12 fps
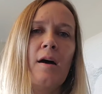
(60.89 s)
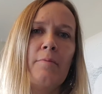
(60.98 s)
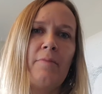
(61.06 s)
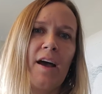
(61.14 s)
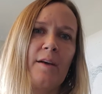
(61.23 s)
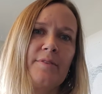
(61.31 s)

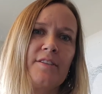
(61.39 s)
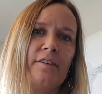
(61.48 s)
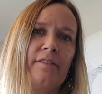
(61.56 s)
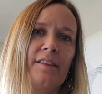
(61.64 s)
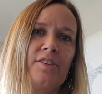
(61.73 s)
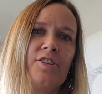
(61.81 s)
By
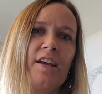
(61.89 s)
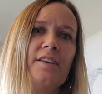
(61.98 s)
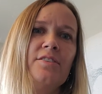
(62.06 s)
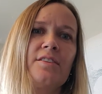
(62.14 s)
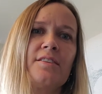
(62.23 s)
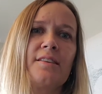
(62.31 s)
observing the
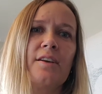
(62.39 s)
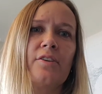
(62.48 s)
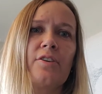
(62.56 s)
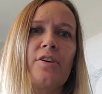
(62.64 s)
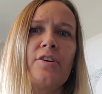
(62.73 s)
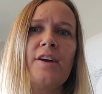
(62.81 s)
changes that are
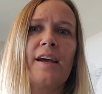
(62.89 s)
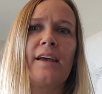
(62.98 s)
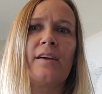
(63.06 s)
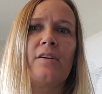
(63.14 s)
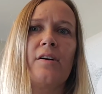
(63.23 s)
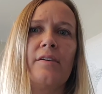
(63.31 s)
occurring
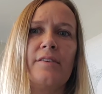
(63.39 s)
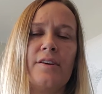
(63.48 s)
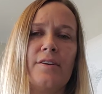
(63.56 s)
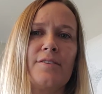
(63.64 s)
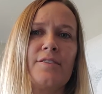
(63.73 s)
on the Earth's